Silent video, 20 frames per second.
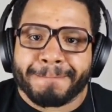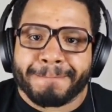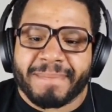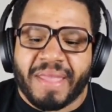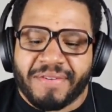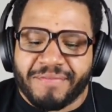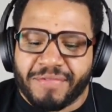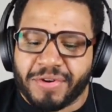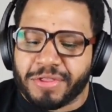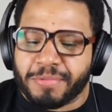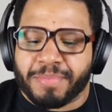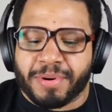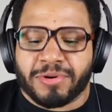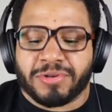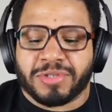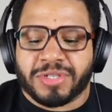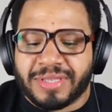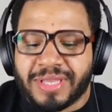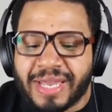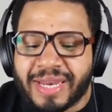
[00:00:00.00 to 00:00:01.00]
for the
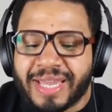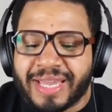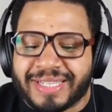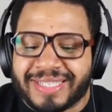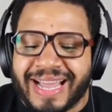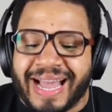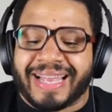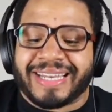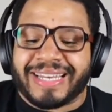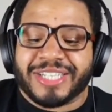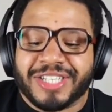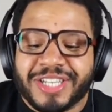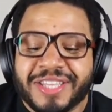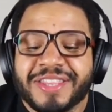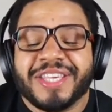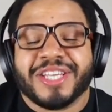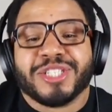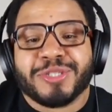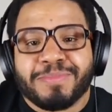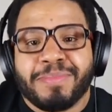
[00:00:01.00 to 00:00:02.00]
person that has gotten to
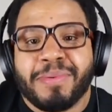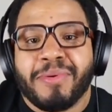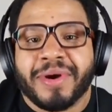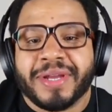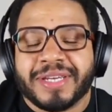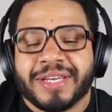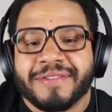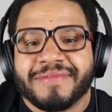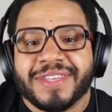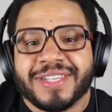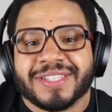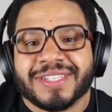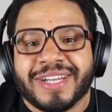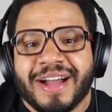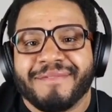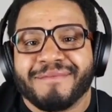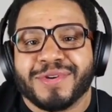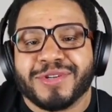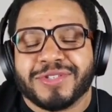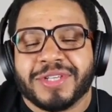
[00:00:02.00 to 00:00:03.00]
this point of this
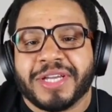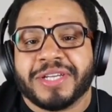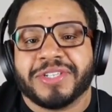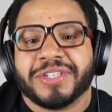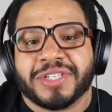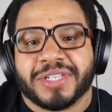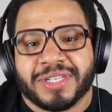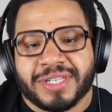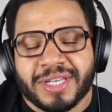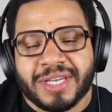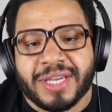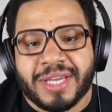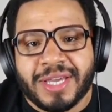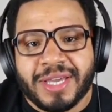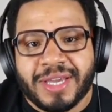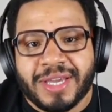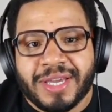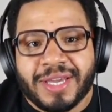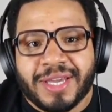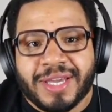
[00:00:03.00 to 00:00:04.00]
conversation
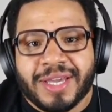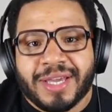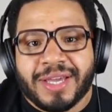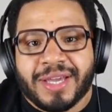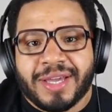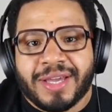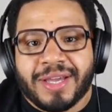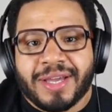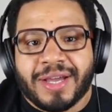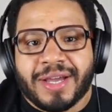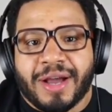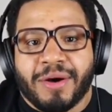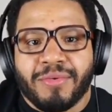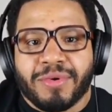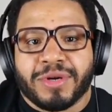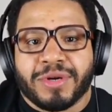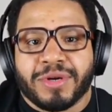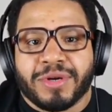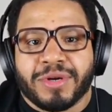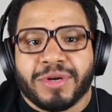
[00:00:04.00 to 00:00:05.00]
i
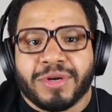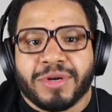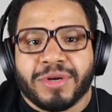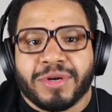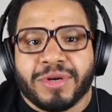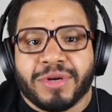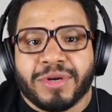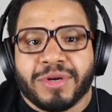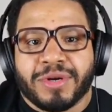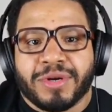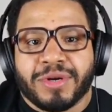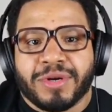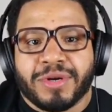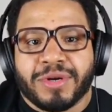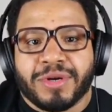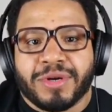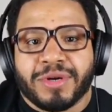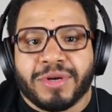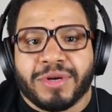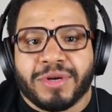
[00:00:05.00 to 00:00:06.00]
want you to understand
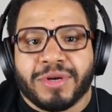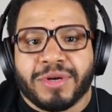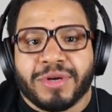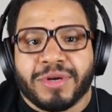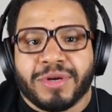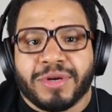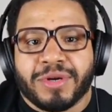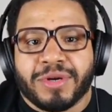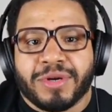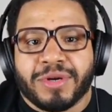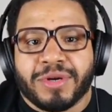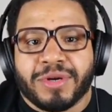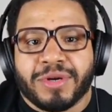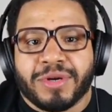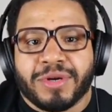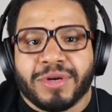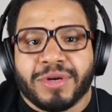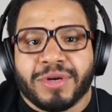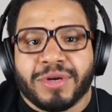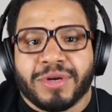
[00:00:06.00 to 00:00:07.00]
and
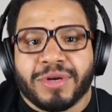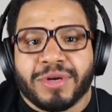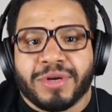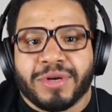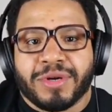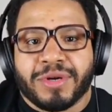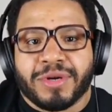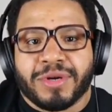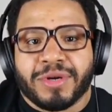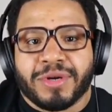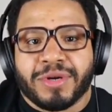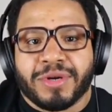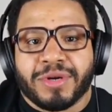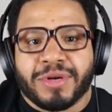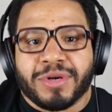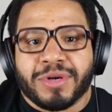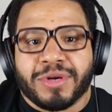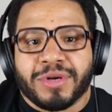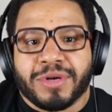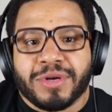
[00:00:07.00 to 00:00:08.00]
hear me, hear me
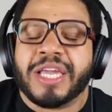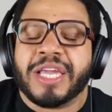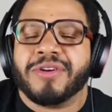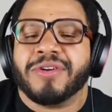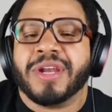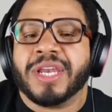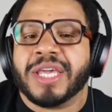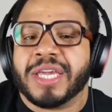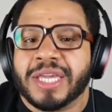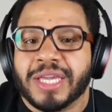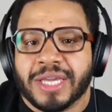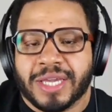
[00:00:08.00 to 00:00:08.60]
clearly.